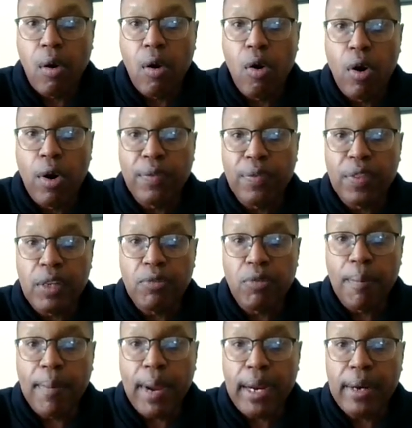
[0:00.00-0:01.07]
on the
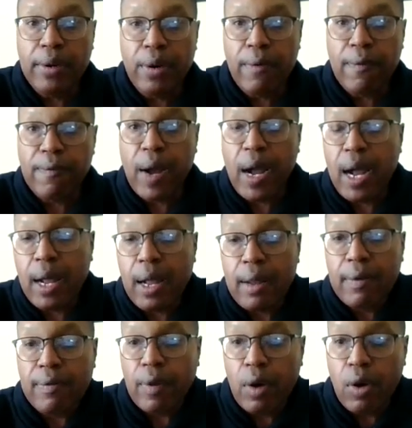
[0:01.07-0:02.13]
remainder
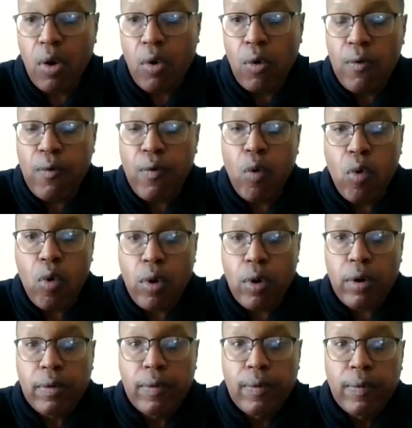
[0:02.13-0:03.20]

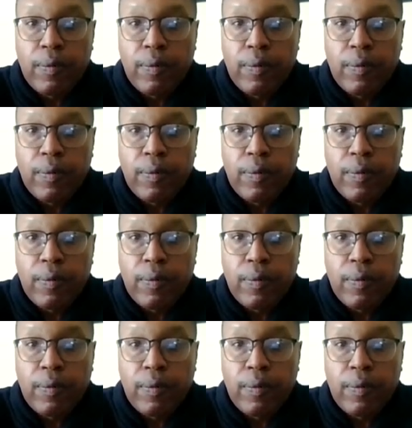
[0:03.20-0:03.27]
504.